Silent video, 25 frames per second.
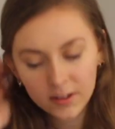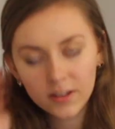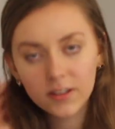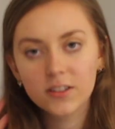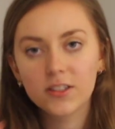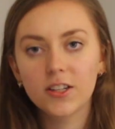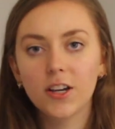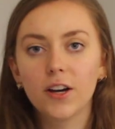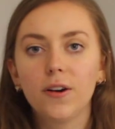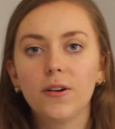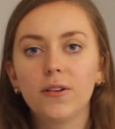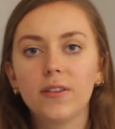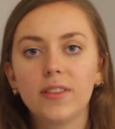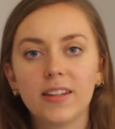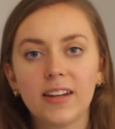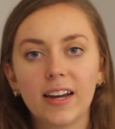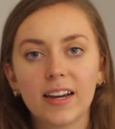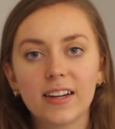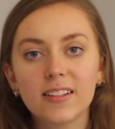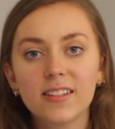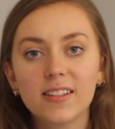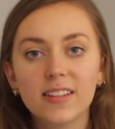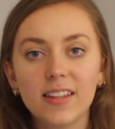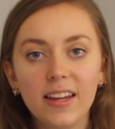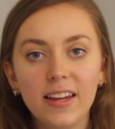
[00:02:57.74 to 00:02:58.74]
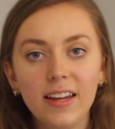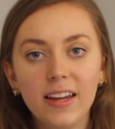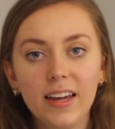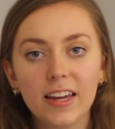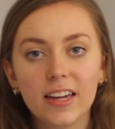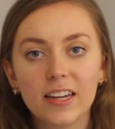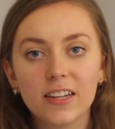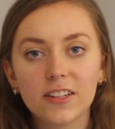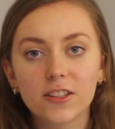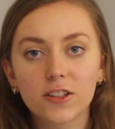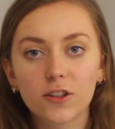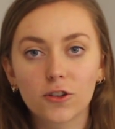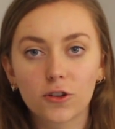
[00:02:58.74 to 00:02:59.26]
So the next thing
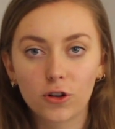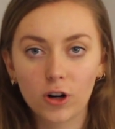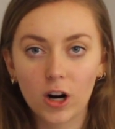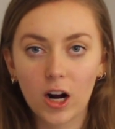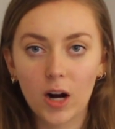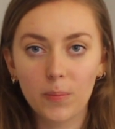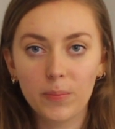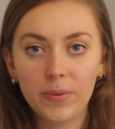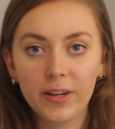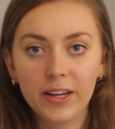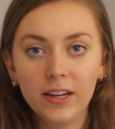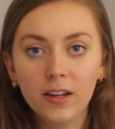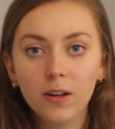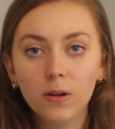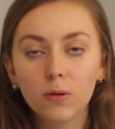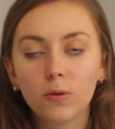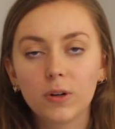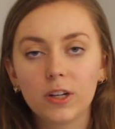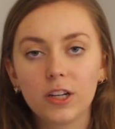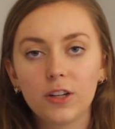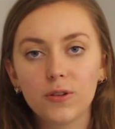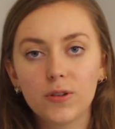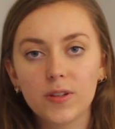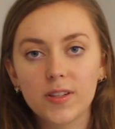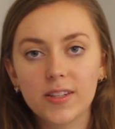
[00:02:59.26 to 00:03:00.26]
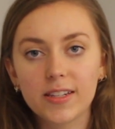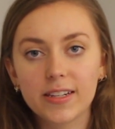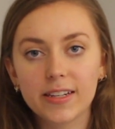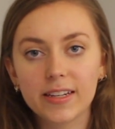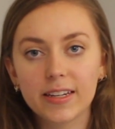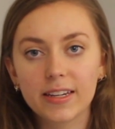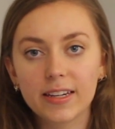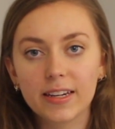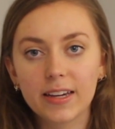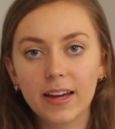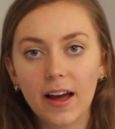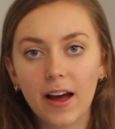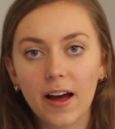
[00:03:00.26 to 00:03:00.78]
is cropping. When you
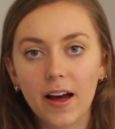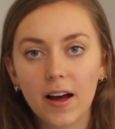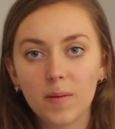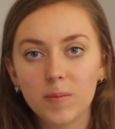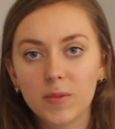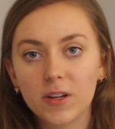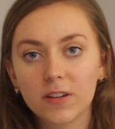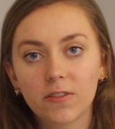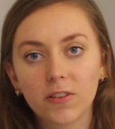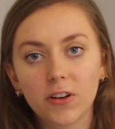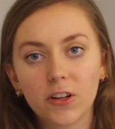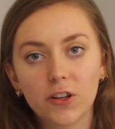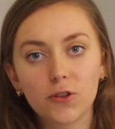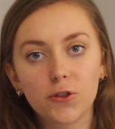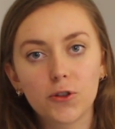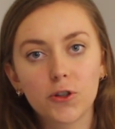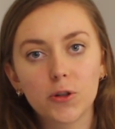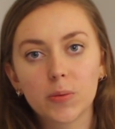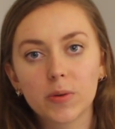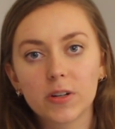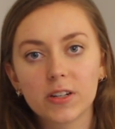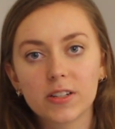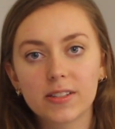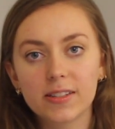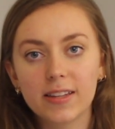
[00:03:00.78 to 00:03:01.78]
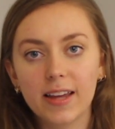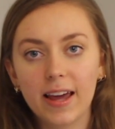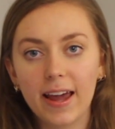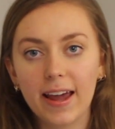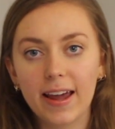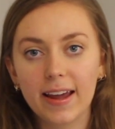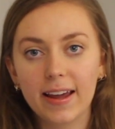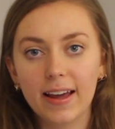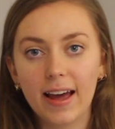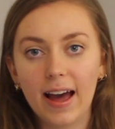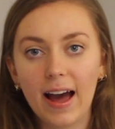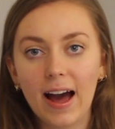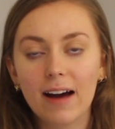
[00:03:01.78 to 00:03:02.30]
see different YouTubers,
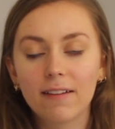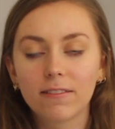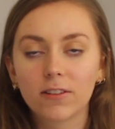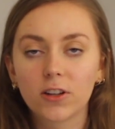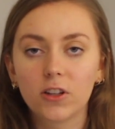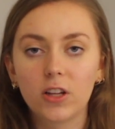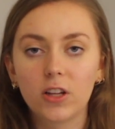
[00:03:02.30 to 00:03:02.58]
they have